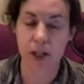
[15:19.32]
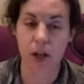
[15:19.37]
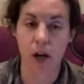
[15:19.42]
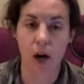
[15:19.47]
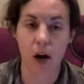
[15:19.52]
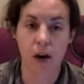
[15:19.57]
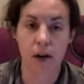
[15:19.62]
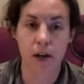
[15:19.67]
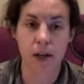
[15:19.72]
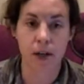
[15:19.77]
the
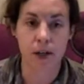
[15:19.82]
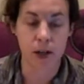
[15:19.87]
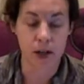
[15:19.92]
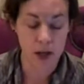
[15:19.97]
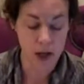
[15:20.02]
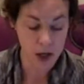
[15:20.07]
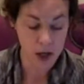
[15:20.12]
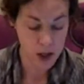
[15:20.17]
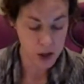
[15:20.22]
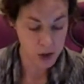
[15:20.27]
garden
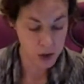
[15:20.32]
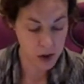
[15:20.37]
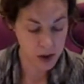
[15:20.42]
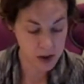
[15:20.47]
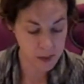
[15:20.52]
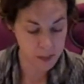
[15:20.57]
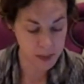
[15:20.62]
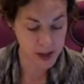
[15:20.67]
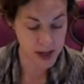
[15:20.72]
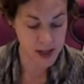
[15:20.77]

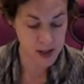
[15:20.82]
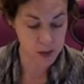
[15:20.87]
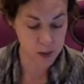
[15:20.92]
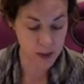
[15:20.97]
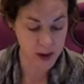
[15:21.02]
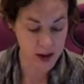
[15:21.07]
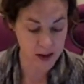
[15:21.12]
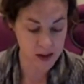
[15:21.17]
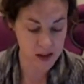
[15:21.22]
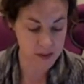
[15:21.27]
toward the place
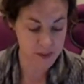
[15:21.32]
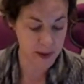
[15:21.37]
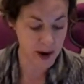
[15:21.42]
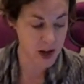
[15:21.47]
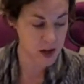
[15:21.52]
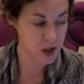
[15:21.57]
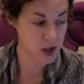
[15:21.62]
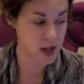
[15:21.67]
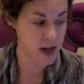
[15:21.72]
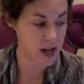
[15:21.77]
where Aunt
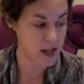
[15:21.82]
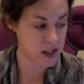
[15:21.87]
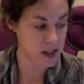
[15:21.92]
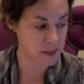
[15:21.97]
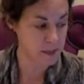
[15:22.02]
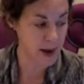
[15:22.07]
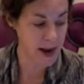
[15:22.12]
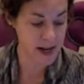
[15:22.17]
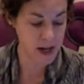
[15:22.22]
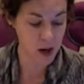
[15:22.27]
Sponge and Aunt
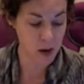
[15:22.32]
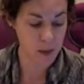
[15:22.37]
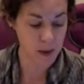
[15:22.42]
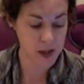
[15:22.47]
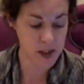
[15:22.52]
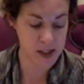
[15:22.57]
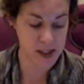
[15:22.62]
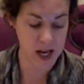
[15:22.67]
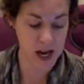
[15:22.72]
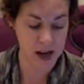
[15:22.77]
Spiker
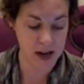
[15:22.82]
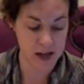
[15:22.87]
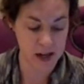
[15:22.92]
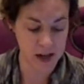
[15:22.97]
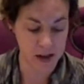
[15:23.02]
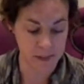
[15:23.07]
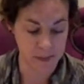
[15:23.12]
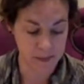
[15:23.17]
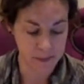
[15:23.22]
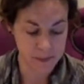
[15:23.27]
were
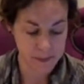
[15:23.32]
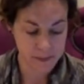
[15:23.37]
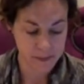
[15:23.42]
standing.